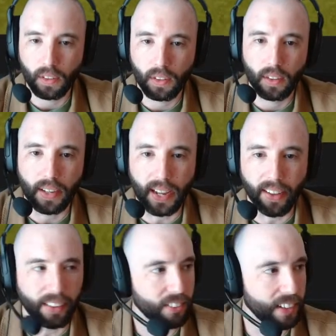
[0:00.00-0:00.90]
Yeah,
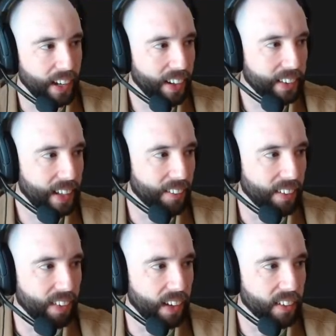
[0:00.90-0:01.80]
like, see, I like that
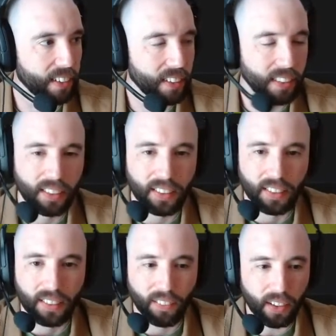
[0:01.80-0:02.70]
way better.
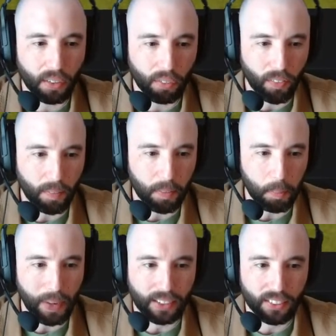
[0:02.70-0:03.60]
We're gonna rough up the
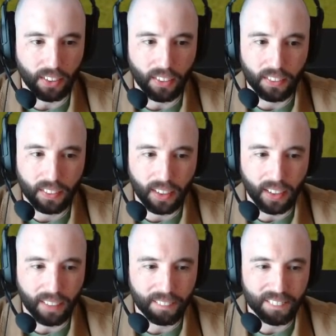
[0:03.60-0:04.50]
banks, though.
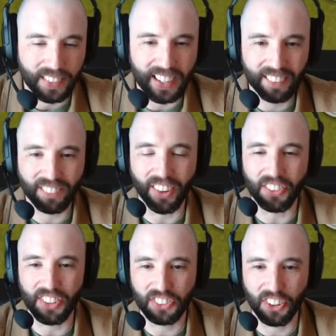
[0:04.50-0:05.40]
Paul
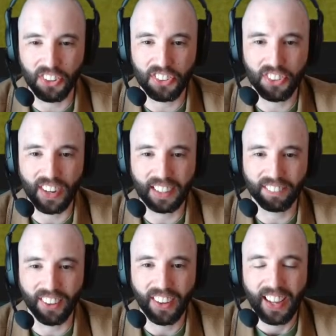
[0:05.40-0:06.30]
says, "Curse the
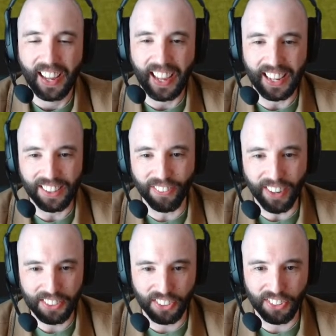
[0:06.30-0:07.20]
trackball." Hey, you
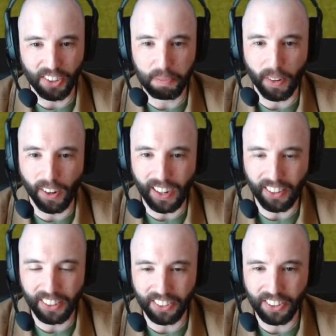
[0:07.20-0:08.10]
watch yourself, Paul.
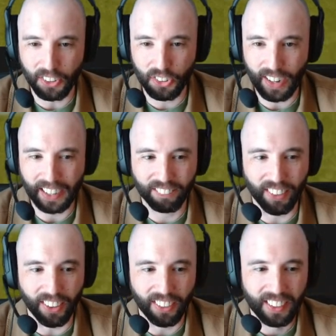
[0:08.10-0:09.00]
I'll hear no
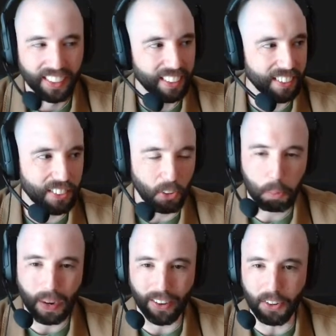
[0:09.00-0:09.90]
trackball
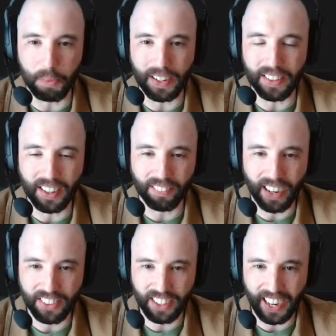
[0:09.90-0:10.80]
disparagement in
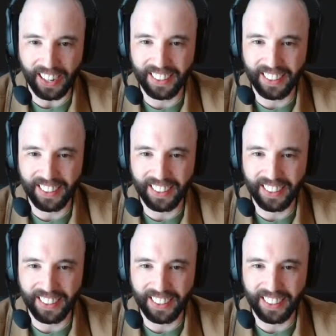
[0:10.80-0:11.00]
my chat.